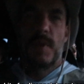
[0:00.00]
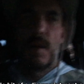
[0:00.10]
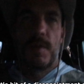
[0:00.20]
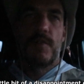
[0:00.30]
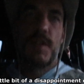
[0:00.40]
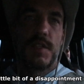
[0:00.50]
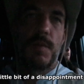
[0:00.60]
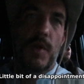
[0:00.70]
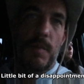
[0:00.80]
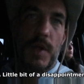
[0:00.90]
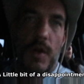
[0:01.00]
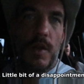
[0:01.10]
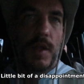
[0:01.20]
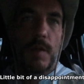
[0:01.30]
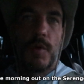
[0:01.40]
little bit of a disappointment
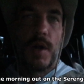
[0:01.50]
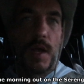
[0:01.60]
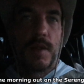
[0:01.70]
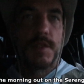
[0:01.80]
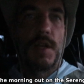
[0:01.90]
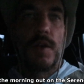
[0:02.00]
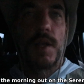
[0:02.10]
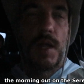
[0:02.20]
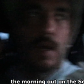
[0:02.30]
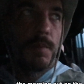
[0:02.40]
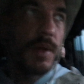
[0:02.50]
early in the morning on the Serengeti,